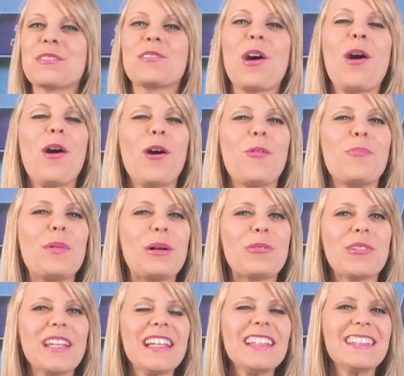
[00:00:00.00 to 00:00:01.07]
tall
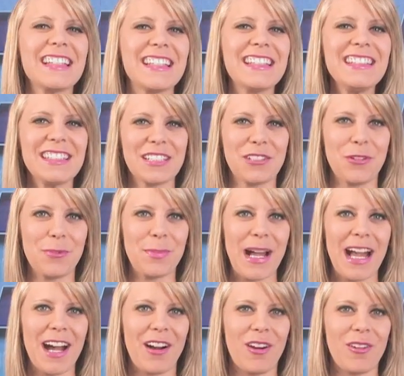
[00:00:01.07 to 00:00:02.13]
buildings in a single
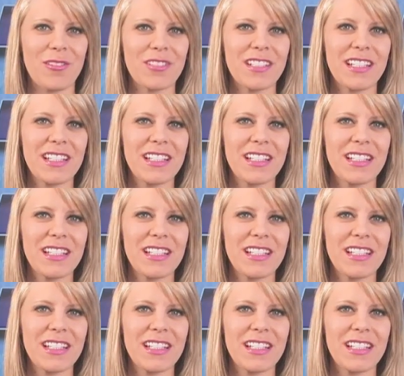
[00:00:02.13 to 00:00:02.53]
bound.